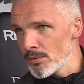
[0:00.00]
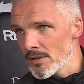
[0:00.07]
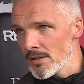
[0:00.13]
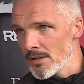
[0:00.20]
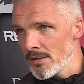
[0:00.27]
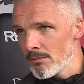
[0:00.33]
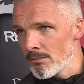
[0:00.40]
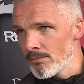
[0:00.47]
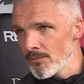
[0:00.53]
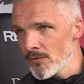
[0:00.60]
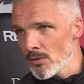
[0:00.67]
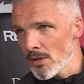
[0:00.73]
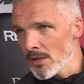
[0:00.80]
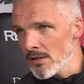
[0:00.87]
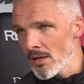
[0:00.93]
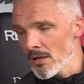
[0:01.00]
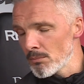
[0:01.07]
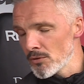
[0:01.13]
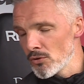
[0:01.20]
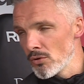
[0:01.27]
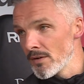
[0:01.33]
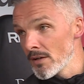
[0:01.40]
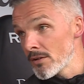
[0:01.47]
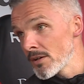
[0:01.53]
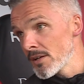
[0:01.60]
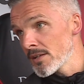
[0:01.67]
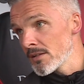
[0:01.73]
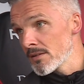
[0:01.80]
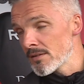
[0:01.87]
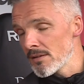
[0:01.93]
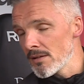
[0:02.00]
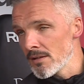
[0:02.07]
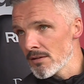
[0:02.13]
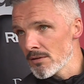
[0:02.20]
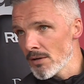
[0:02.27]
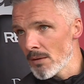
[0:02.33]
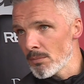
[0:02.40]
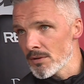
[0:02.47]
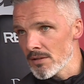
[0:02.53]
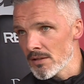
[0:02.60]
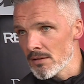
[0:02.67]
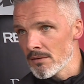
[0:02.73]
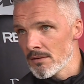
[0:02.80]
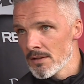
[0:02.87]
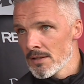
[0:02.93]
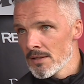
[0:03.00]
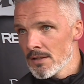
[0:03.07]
But um, you know, I can't be overcritical today. You know, Aberdeen,